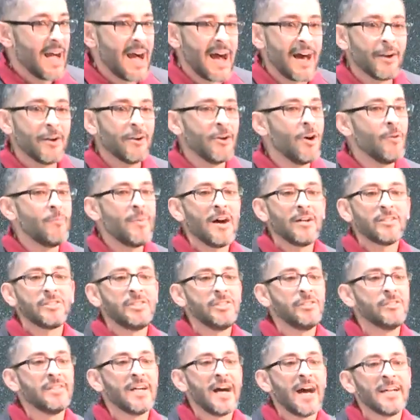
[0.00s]
I don't know
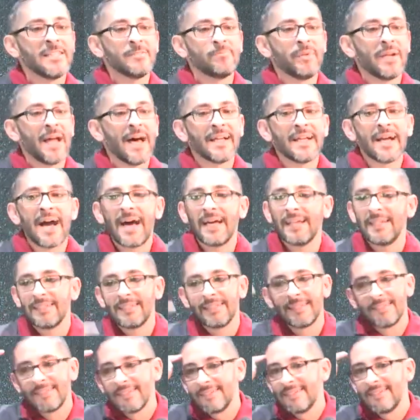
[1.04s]
about you guys, but I got
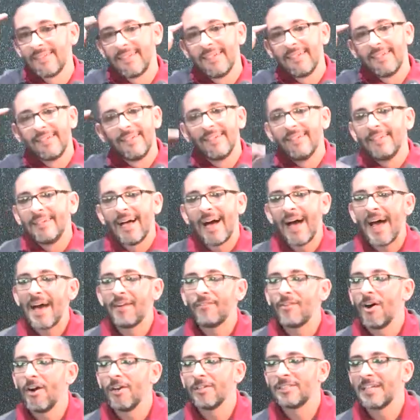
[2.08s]
I
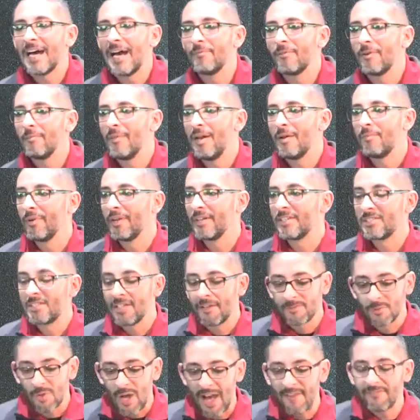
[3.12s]
have a hard time remembering
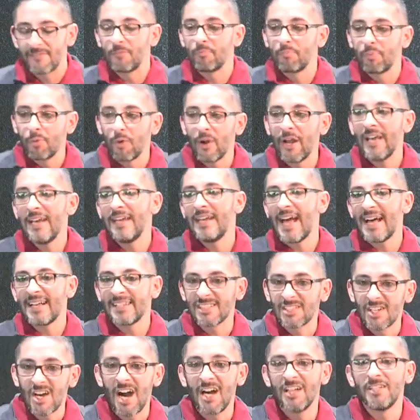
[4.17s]
stuff, so I have to pray and
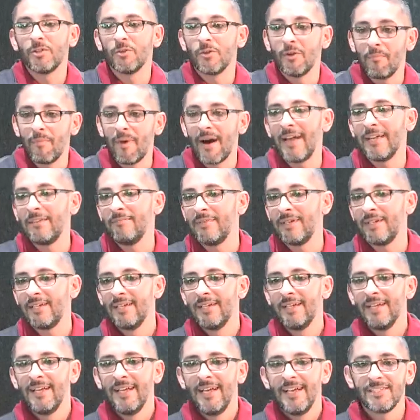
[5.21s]
ask God to remind me.
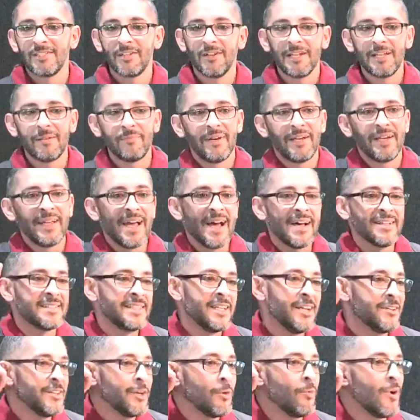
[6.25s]
Is there anybody else
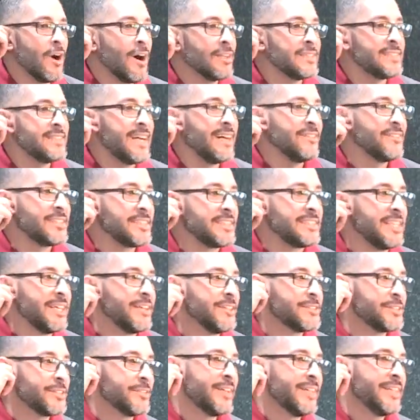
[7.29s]
here that walks down the
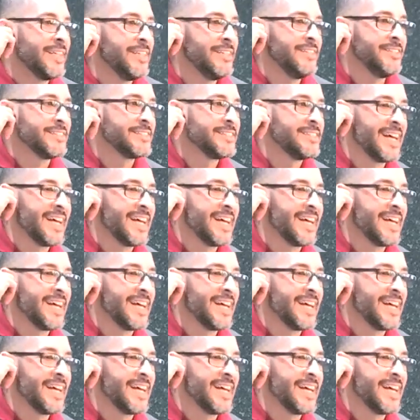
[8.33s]
stairs already and you